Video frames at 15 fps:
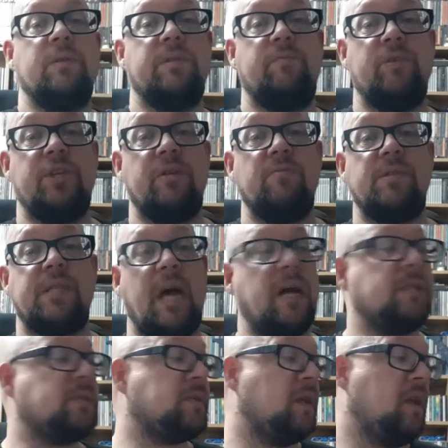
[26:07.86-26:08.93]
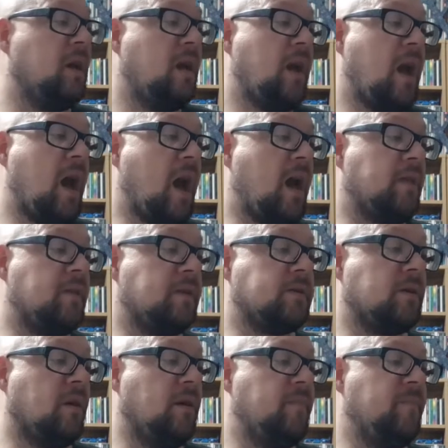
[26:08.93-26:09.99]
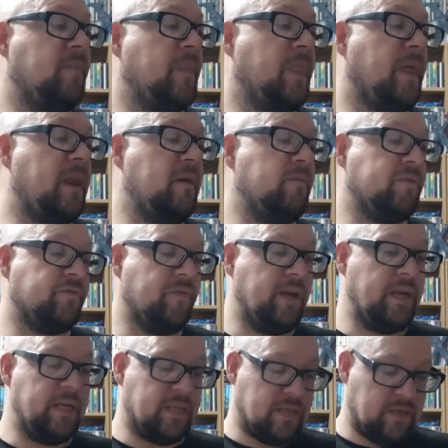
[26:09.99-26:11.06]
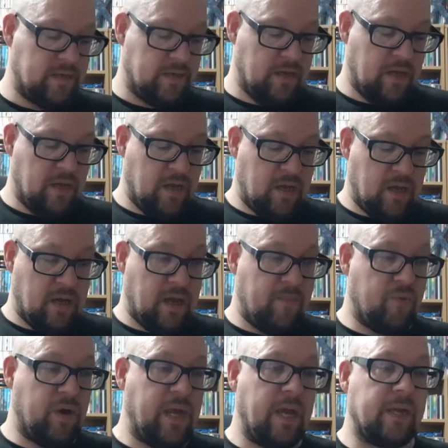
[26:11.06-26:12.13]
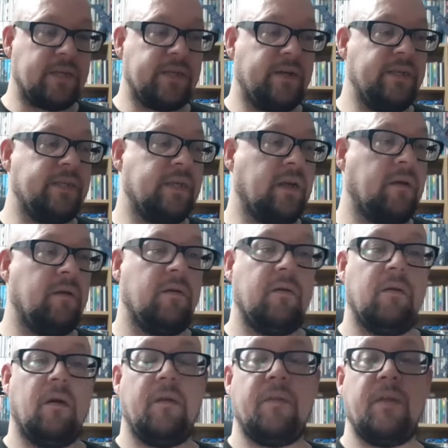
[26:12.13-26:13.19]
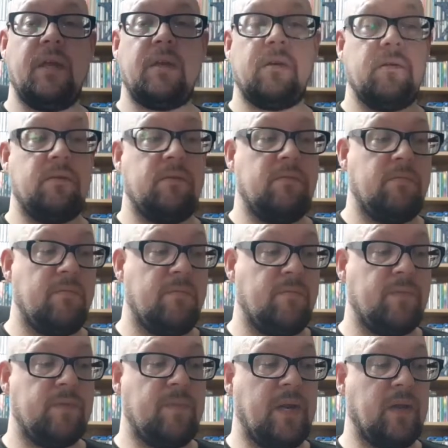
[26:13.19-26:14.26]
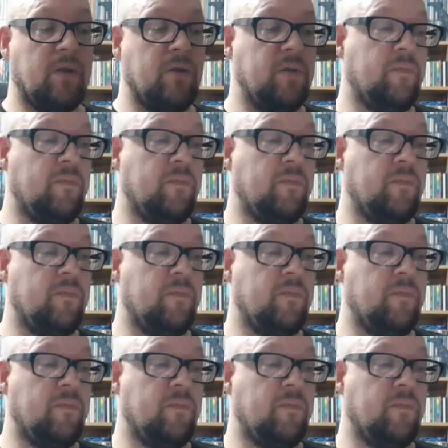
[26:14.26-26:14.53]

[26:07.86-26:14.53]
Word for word: to produce that at the time that it was released. Uh, pretty exciting, I think, depending on your